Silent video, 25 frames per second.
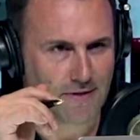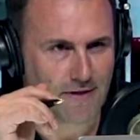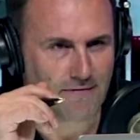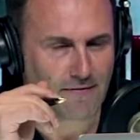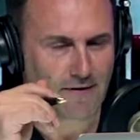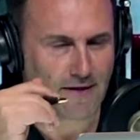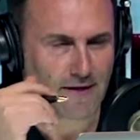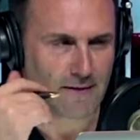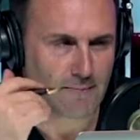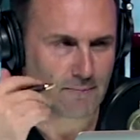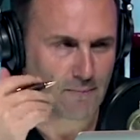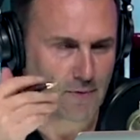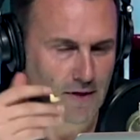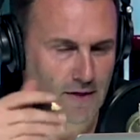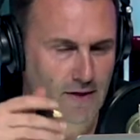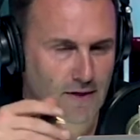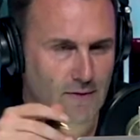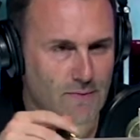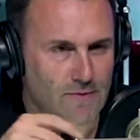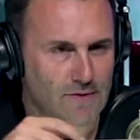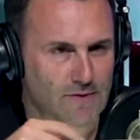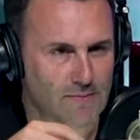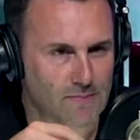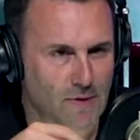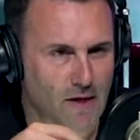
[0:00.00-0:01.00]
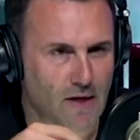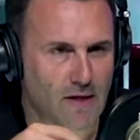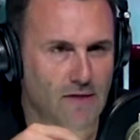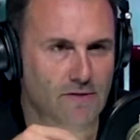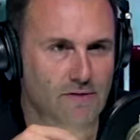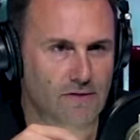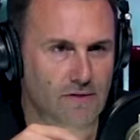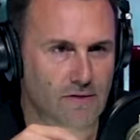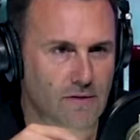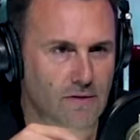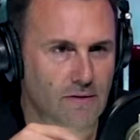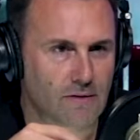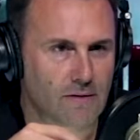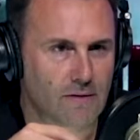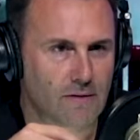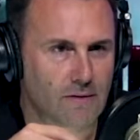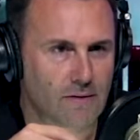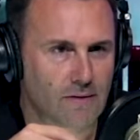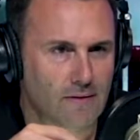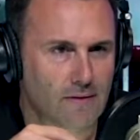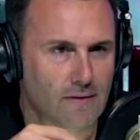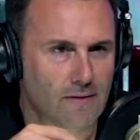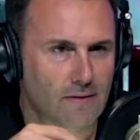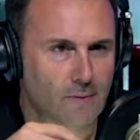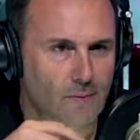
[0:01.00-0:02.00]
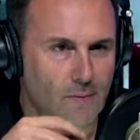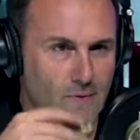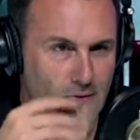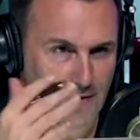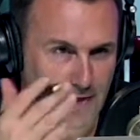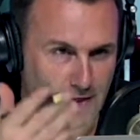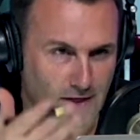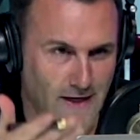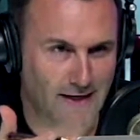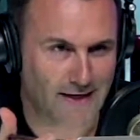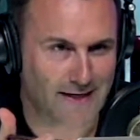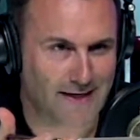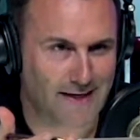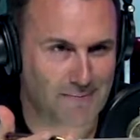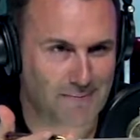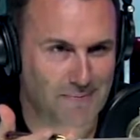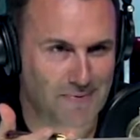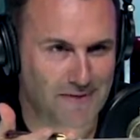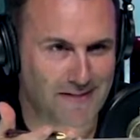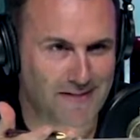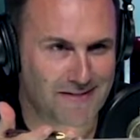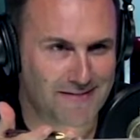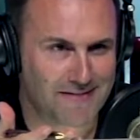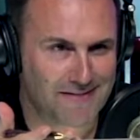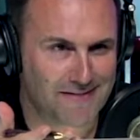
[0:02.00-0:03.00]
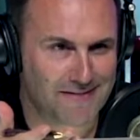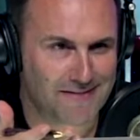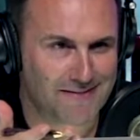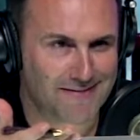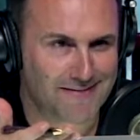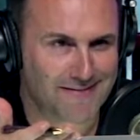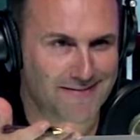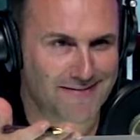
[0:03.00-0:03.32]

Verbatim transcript: If I could bring you a sponsor, could I get a piece?